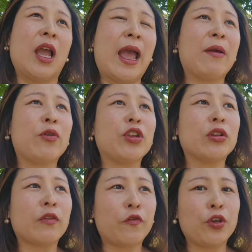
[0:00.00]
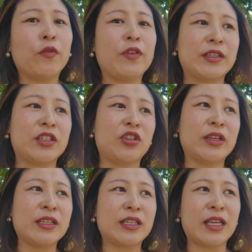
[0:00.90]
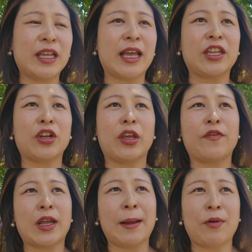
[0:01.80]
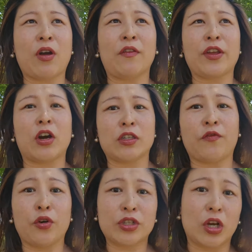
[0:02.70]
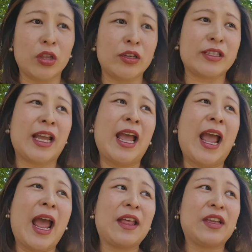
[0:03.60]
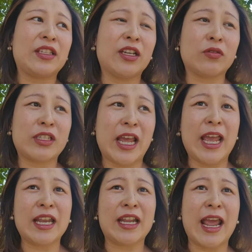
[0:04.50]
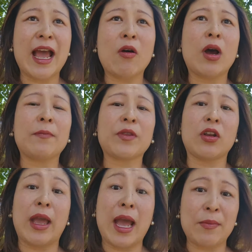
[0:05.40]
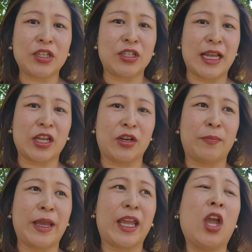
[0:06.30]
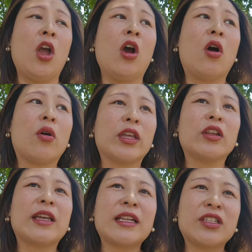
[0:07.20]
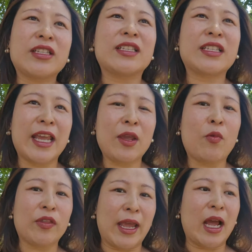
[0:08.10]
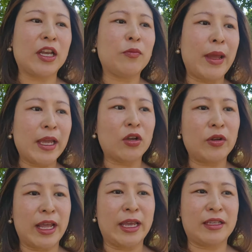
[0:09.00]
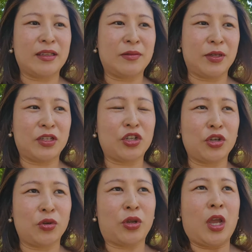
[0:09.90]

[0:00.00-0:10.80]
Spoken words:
And when you're on a few visits, you can see that, if a cup of coffee costs $4 and they sell 10 an hour, how much is that going to be? Or, you get to see what they are, and you make a good estimate to